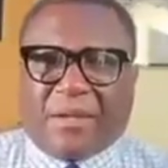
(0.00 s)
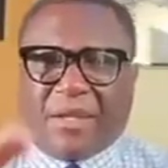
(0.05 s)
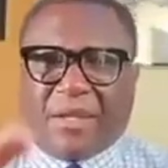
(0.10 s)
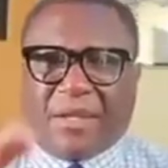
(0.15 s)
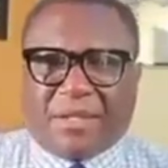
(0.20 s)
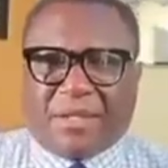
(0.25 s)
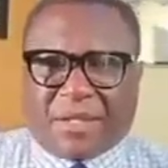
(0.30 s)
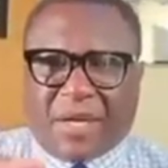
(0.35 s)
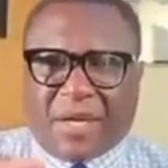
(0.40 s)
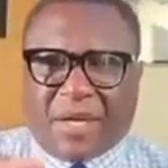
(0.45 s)

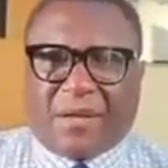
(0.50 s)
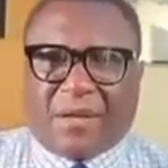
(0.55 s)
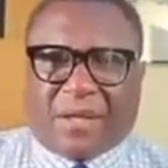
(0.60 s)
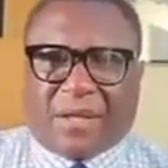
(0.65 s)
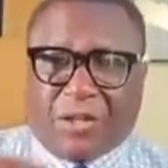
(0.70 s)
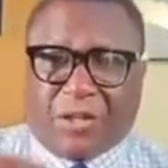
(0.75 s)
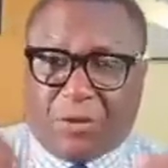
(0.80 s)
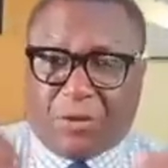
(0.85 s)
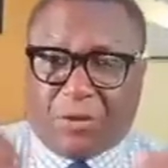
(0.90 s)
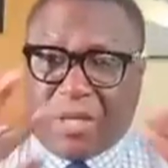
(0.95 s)

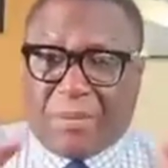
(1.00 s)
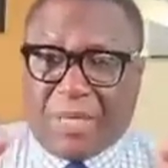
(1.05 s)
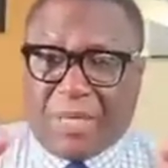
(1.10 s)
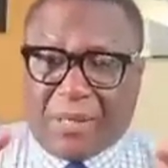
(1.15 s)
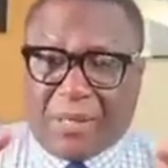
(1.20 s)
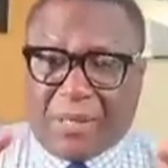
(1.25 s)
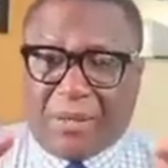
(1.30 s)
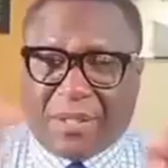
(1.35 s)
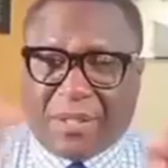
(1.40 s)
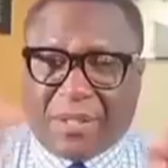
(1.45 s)
Can you hear
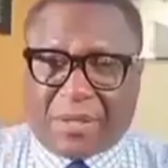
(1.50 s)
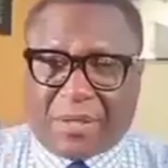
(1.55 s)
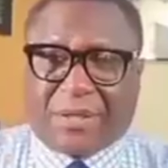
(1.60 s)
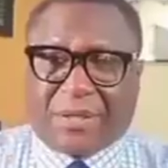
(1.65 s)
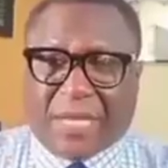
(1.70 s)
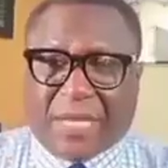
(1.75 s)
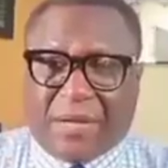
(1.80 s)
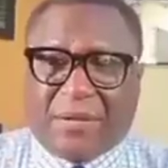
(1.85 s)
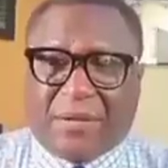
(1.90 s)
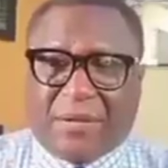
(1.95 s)
me? Is there
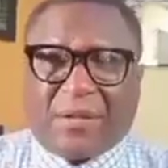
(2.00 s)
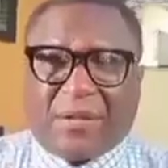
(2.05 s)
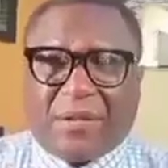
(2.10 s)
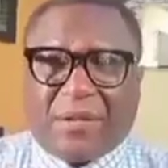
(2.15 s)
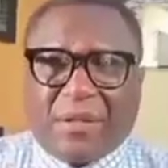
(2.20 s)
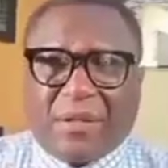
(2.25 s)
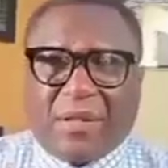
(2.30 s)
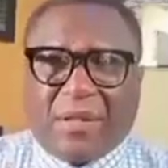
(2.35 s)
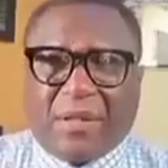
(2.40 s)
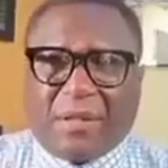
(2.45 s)
sound?
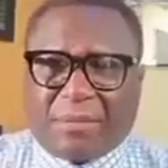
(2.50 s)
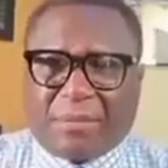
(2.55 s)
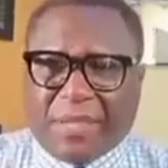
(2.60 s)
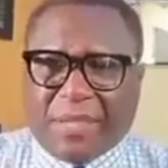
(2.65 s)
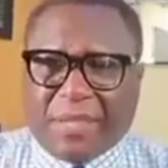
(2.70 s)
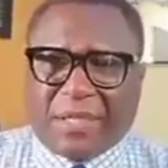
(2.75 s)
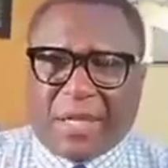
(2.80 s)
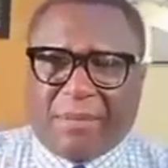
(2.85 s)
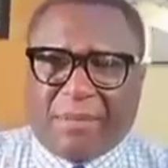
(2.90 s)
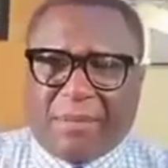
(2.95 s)

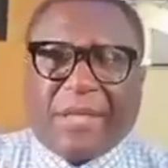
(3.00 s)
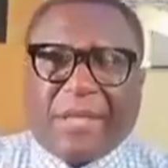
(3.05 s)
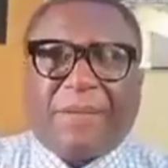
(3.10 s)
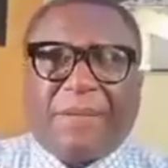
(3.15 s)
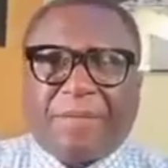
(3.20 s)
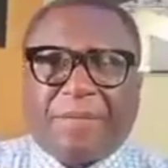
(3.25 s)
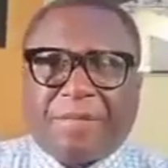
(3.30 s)
Please tell me.